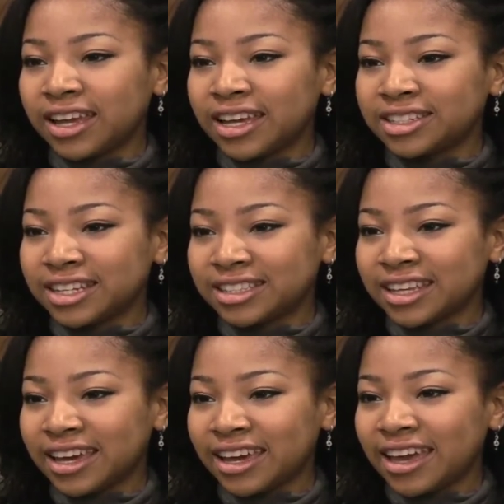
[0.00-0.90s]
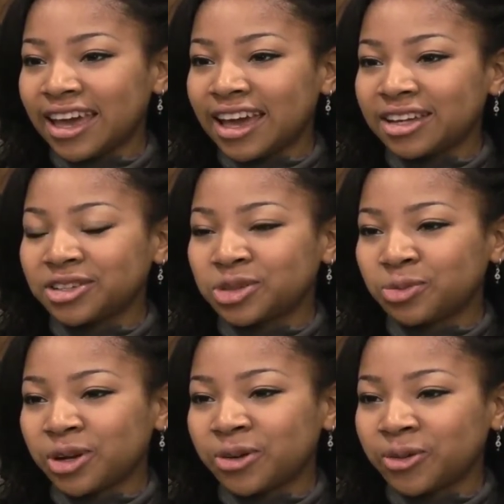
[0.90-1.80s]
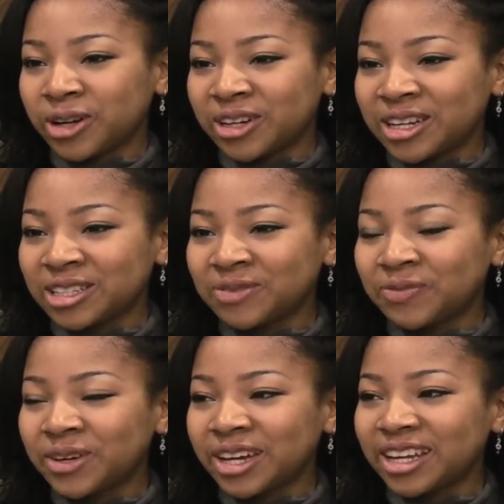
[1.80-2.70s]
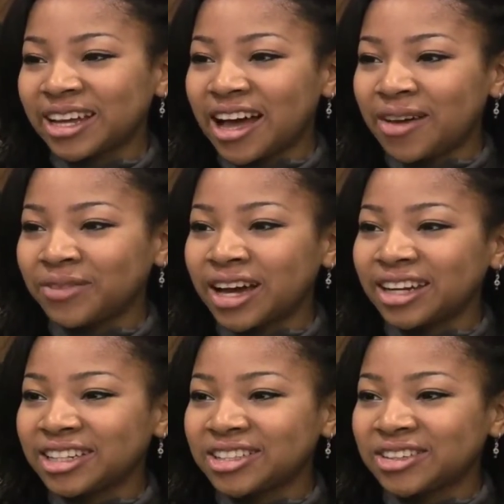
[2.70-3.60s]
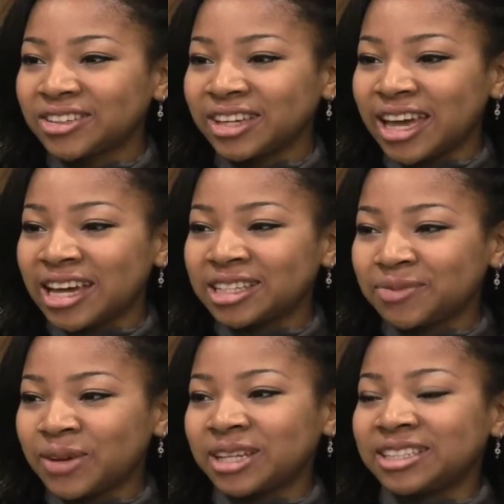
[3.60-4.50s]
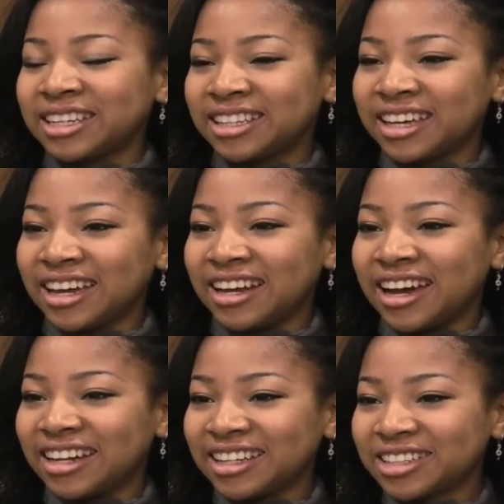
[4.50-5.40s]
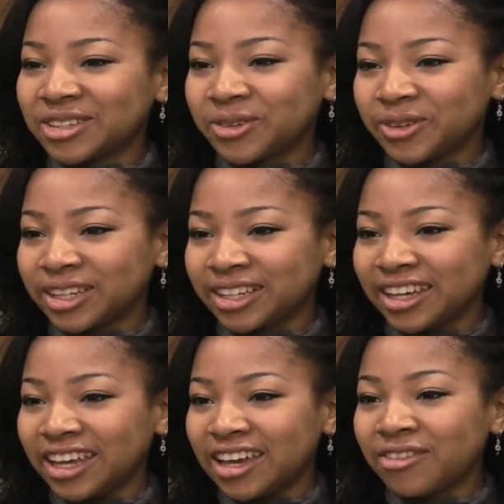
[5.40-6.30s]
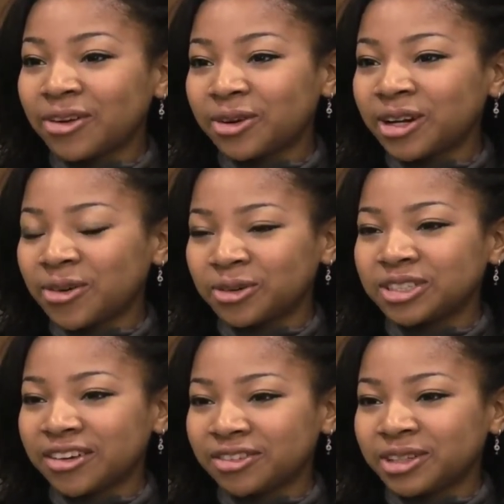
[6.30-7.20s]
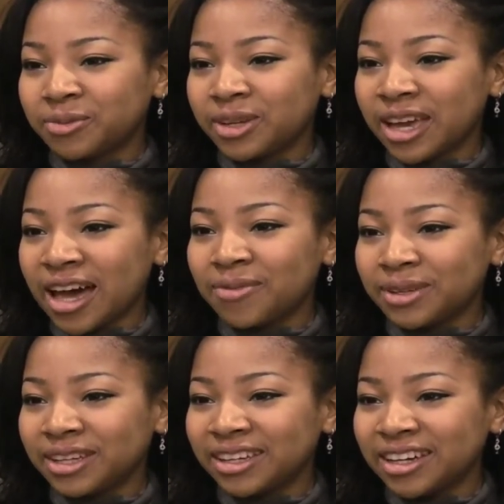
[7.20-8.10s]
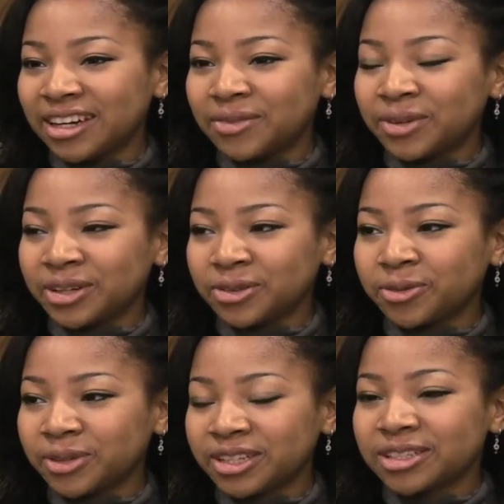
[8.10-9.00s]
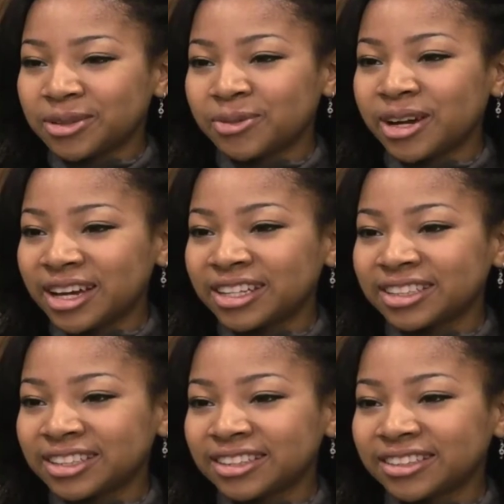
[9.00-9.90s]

HSA and to spread awareness, but I'm not necessarily expecting that I need to win. If I win, I will definitely be happy, but it will be a surprise.